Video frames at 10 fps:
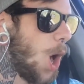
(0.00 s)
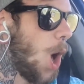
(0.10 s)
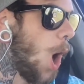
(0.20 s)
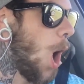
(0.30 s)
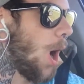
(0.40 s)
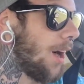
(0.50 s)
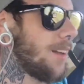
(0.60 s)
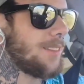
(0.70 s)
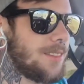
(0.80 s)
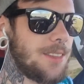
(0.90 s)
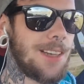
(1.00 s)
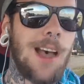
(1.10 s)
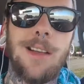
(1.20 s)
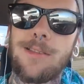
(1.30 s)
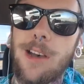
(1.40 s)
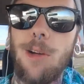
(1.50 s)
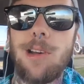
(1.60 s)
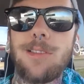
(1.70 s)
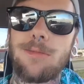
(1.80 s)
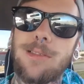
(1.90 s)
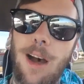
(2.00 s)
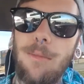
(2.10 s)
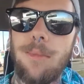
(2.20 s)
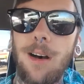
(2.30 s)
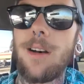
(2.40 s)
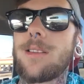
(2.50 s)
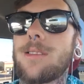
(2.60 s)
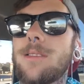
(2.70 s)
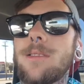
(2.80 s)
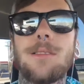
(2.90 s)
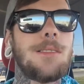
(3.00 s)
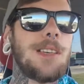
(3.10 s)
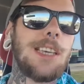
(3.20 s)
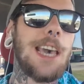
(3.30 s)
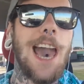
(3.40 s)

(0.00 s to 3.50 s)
Oh, let's go get some Starbucks.